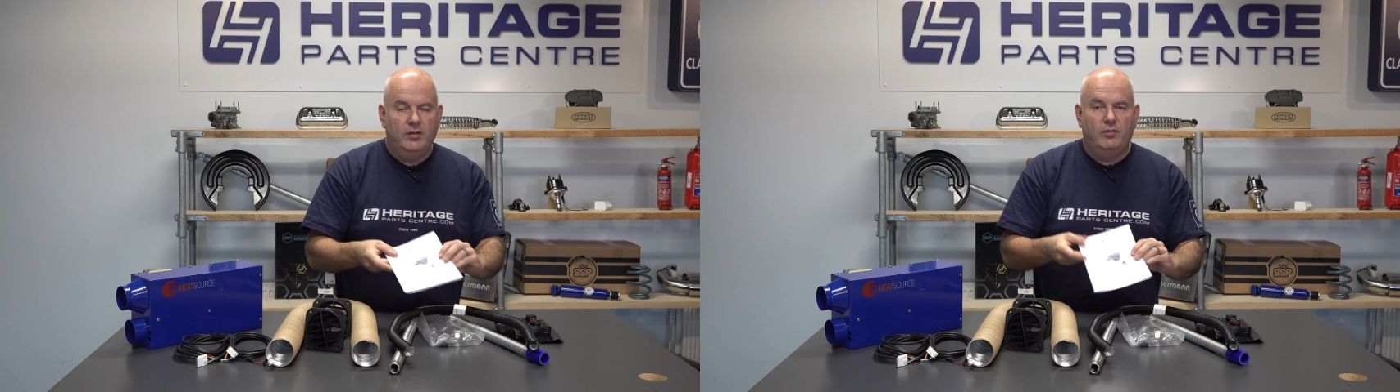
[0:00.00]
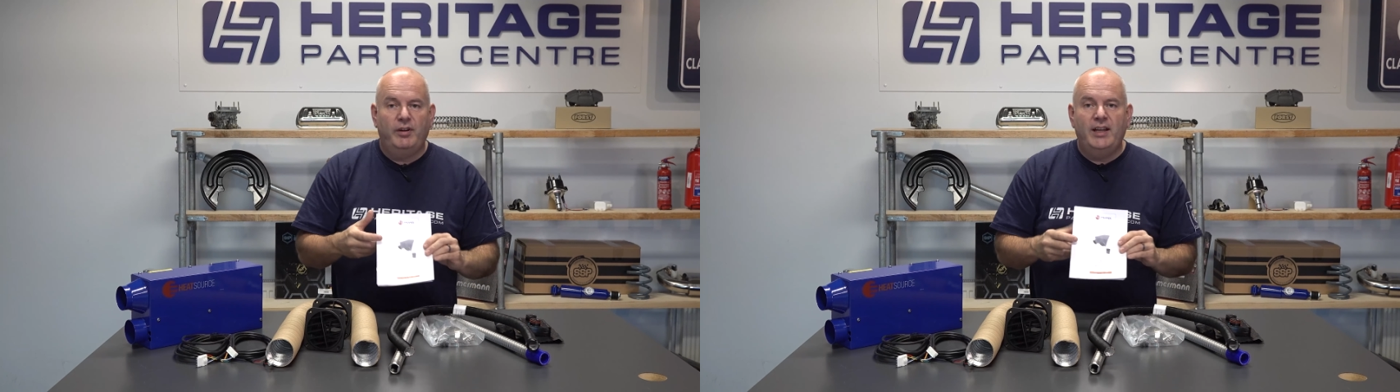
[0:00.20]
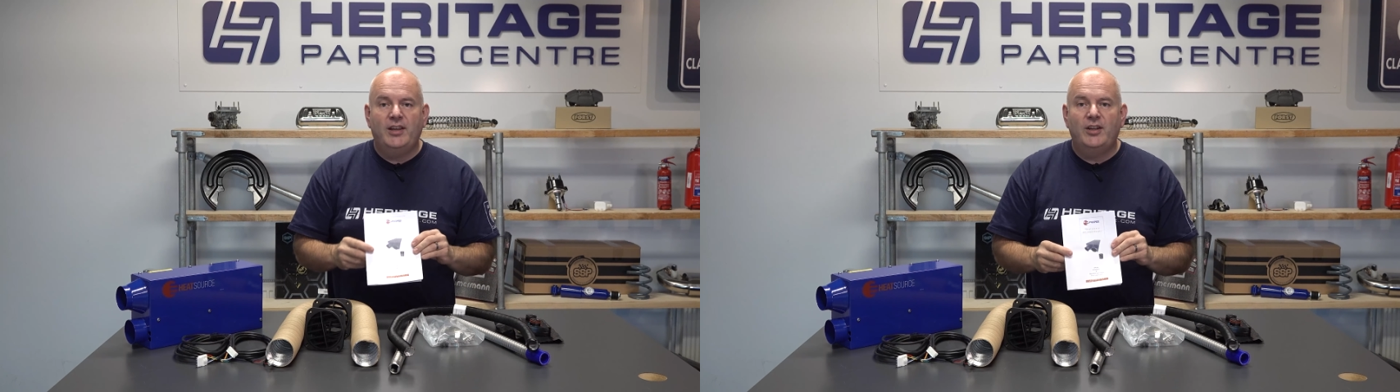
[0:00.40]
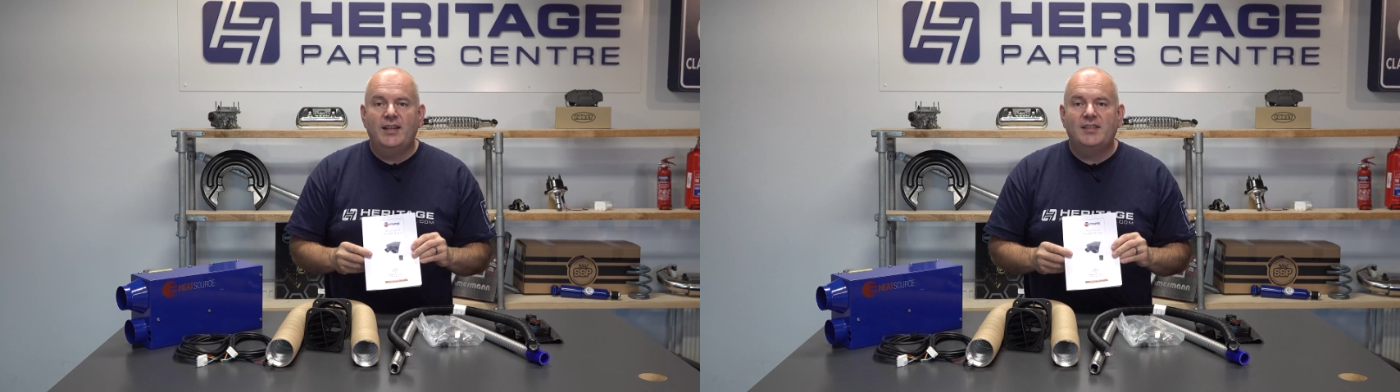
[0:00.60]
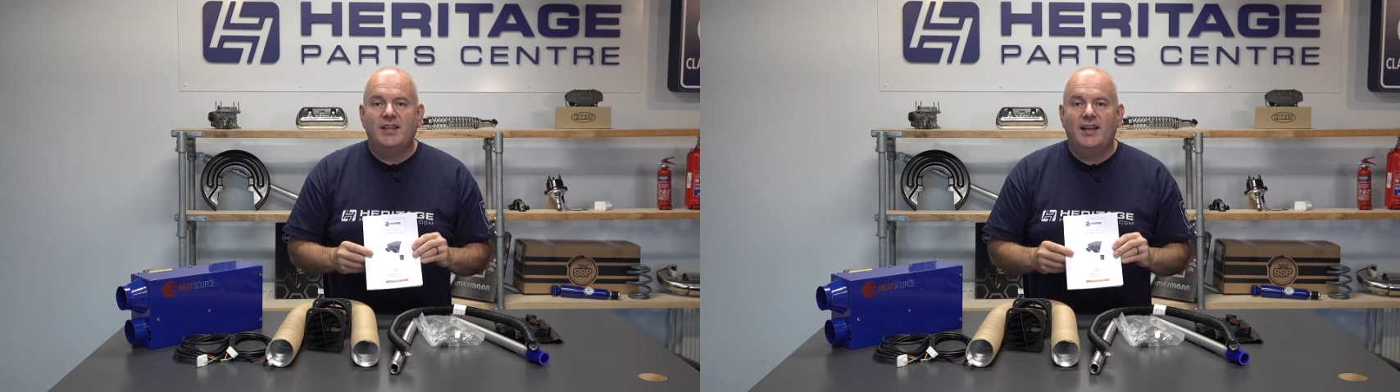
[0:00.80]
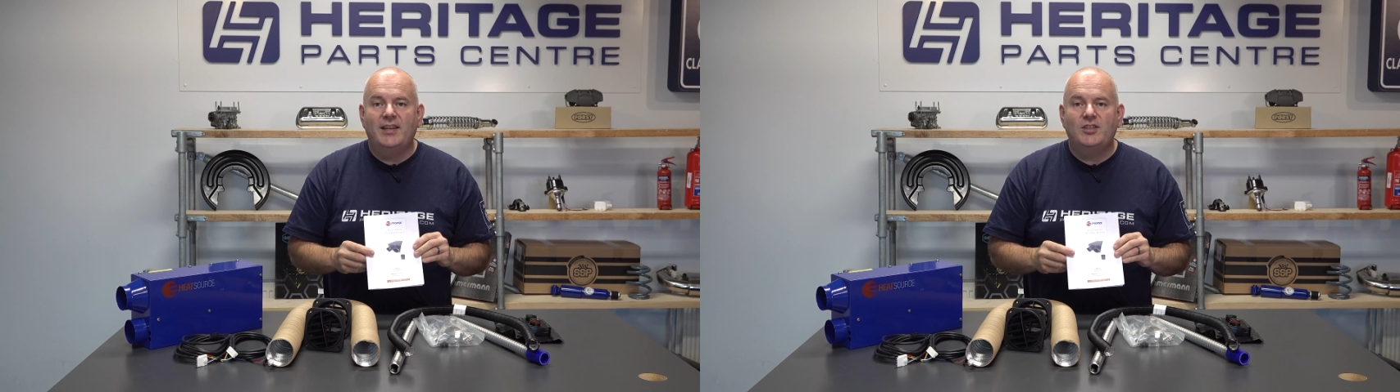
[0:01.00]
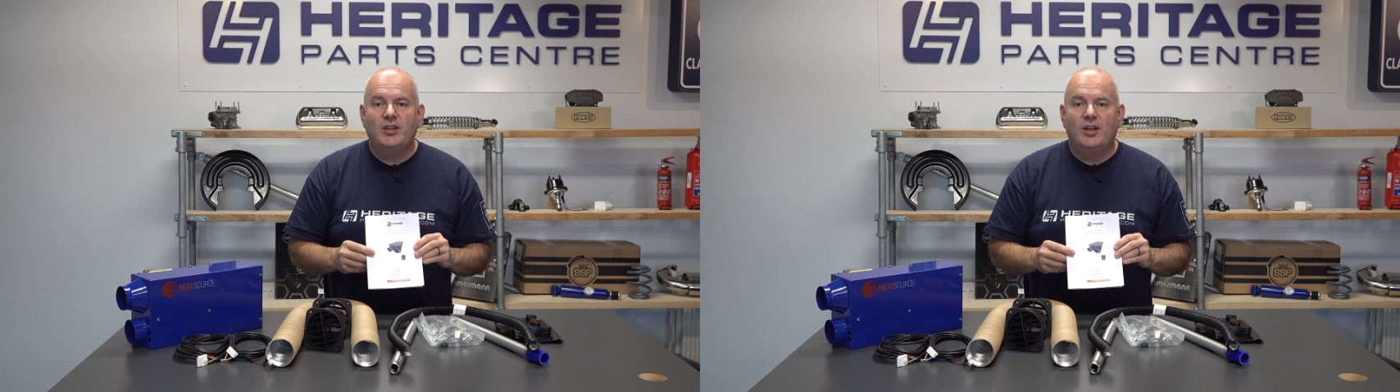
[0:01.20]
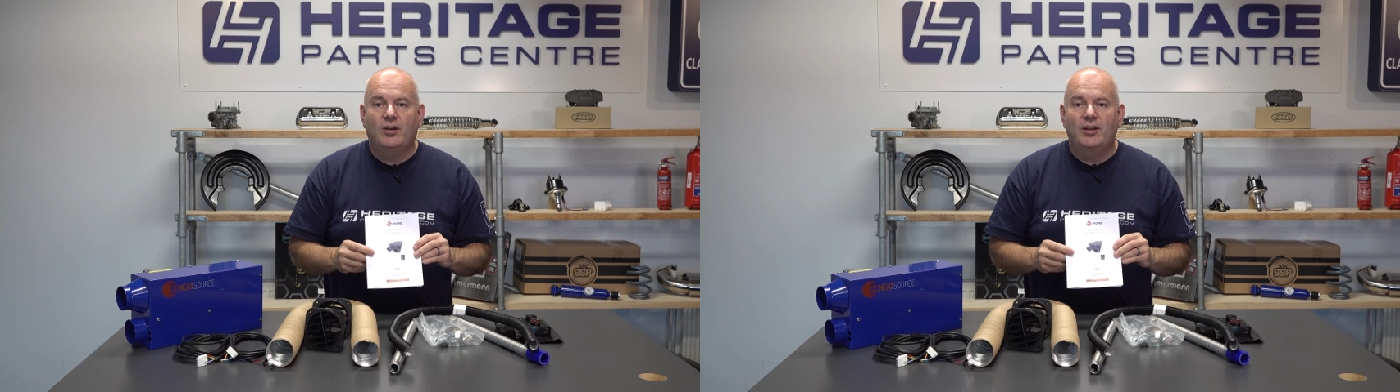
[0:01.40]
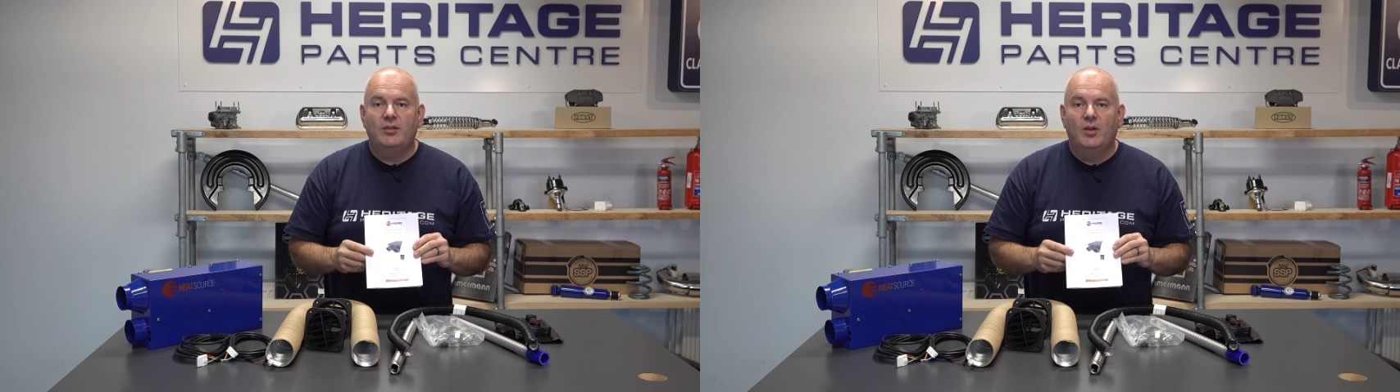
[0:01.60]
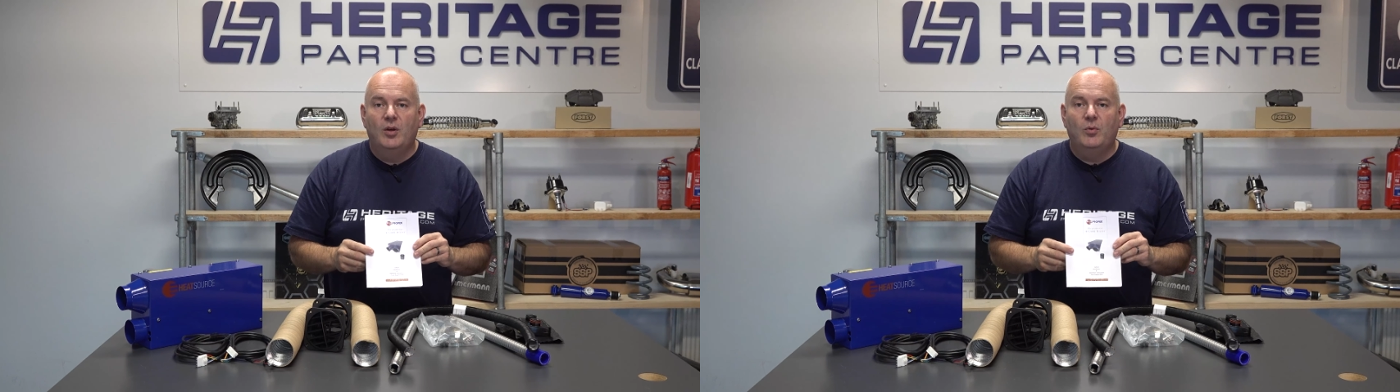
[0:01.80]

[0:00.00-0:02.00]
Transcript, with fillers: a really good installation guide